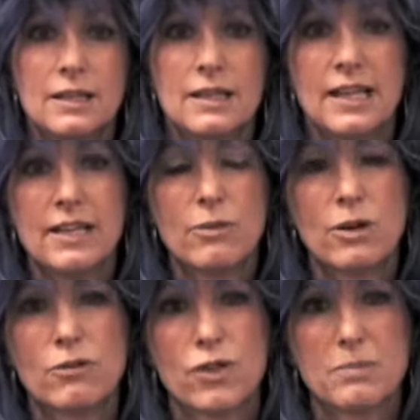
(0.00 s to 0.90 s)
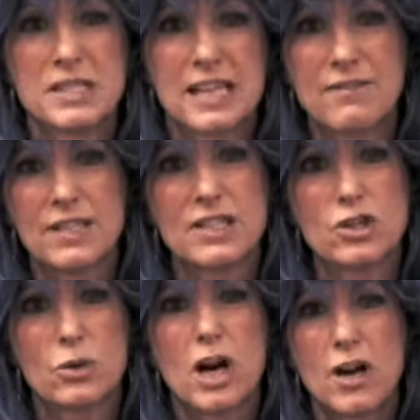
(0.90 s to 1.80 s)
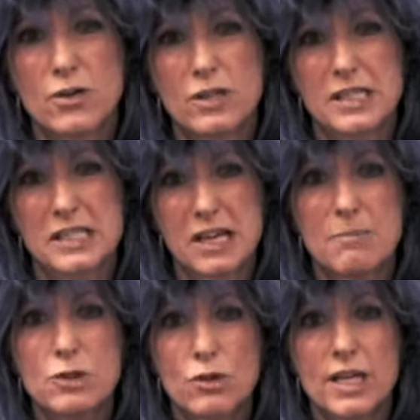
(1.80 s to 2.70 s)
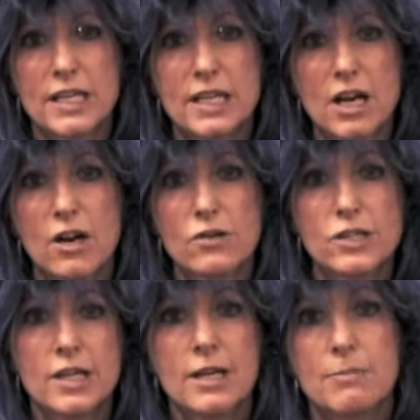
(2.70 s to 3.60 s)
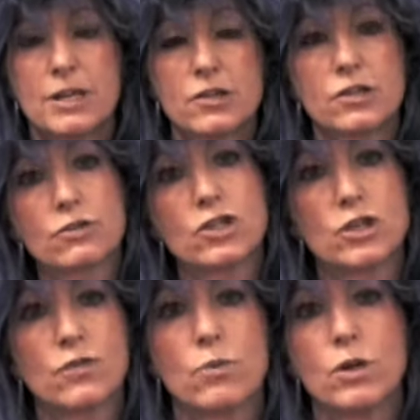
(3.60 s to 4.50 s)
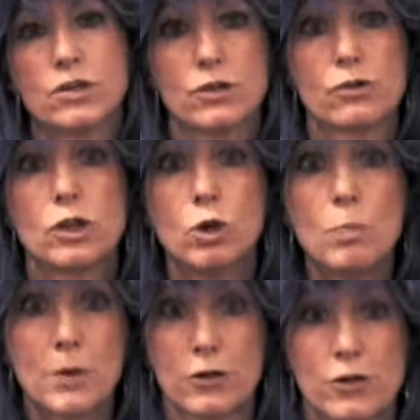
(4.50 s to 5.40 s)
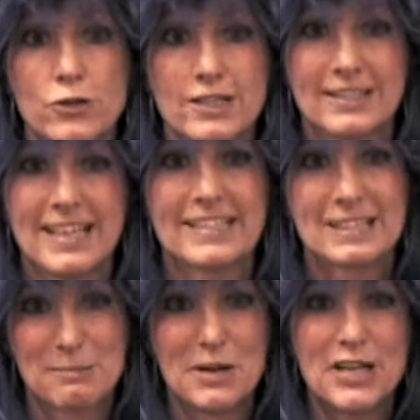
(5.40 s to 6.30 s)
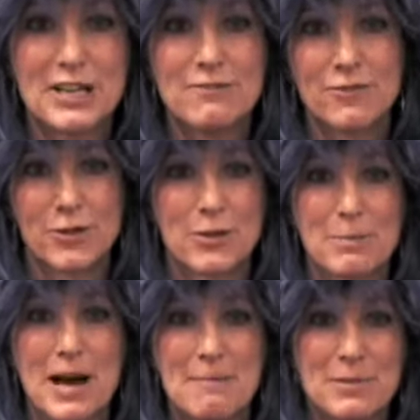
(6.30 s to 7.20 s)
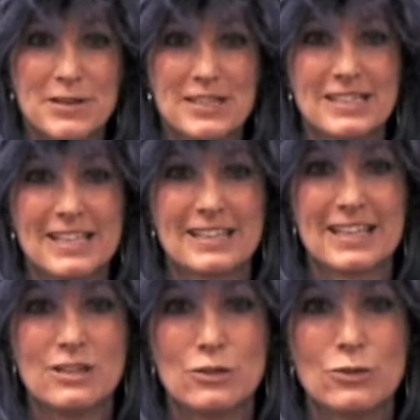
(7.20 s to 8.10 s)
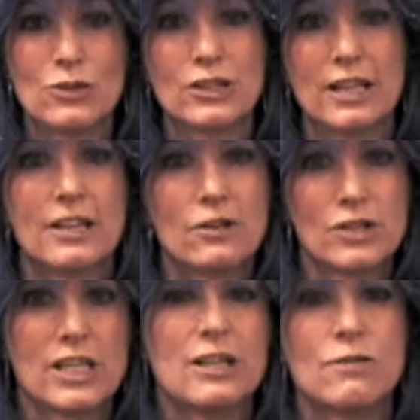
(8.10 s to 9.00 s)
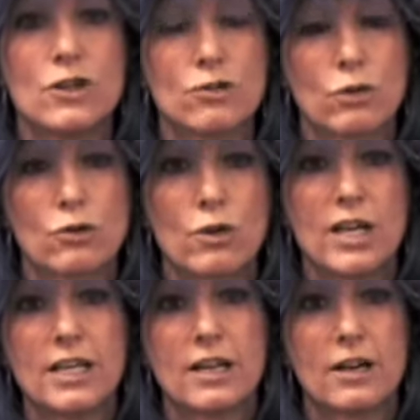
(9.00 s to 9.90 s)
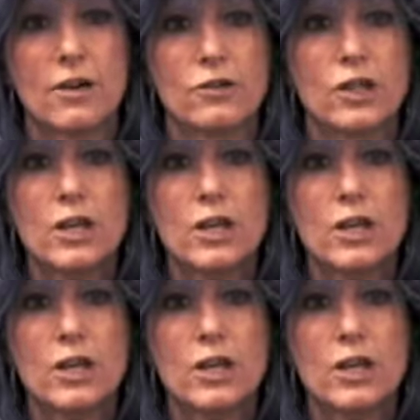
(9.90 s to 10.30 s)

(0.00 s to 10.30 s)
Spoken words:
anywhere from 70 to 100 and some trading cards, because there's different ones. There's Lupiters, that's the money for the Pond Punkies that they use. Then there's the individual trading cards